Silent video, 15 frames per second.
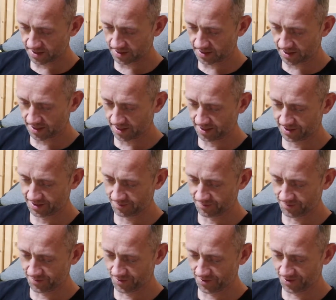not?
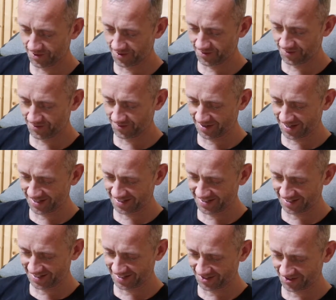Why is
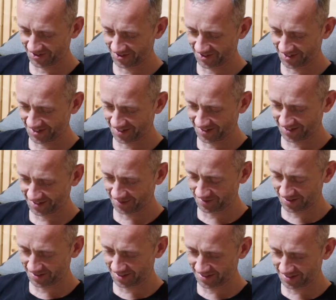he not doing anything about
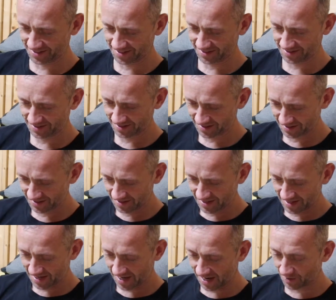this?
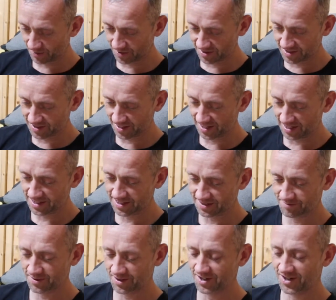I will shield
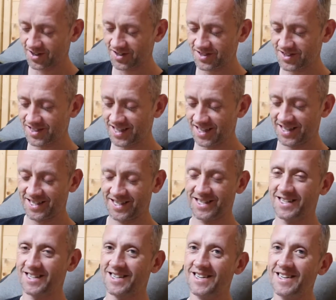because
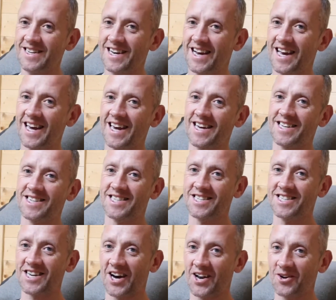he's
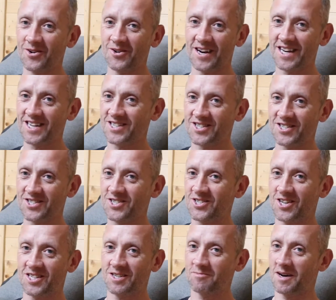shadow. He's in
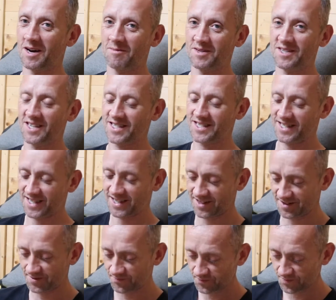such a bad position here.
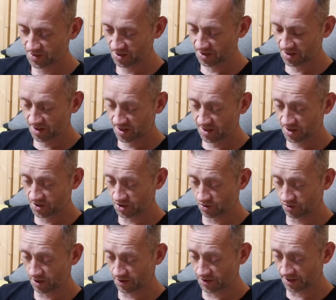So
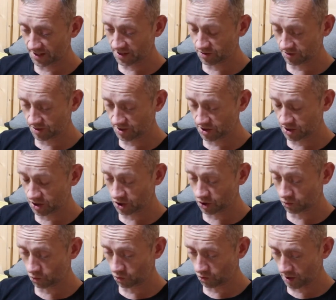I think he's going to
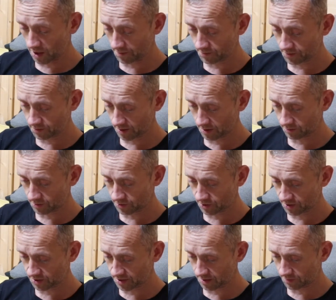swap. So I will
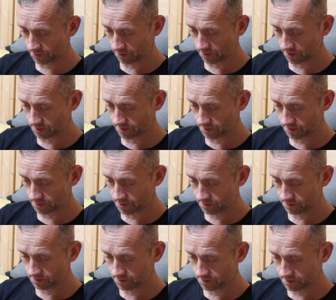just keep on. No,
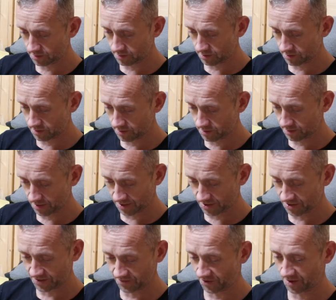I
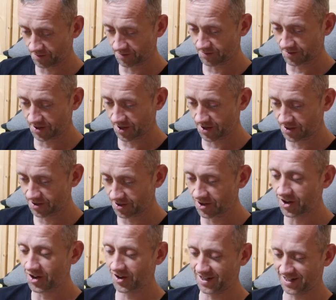just found him down.
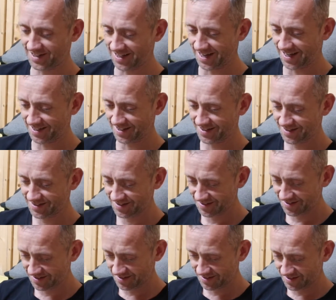Look at that.
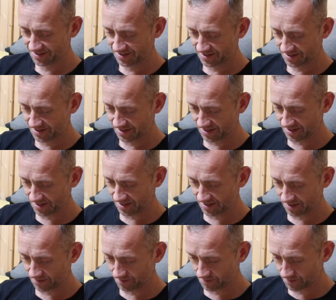
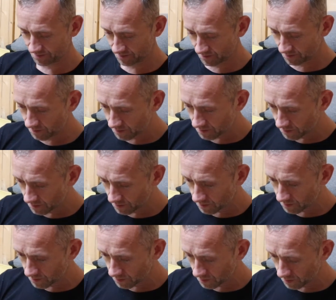Um,
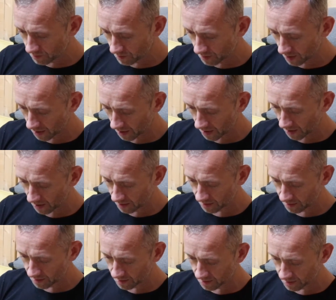I
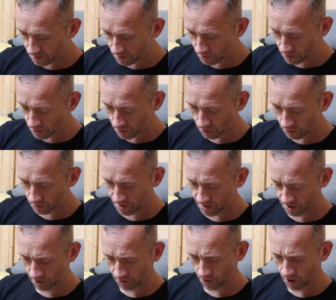know it's the
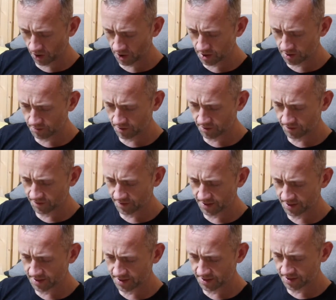ground move for
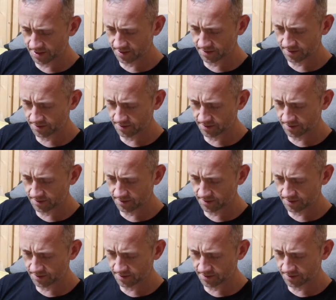this, isn't it?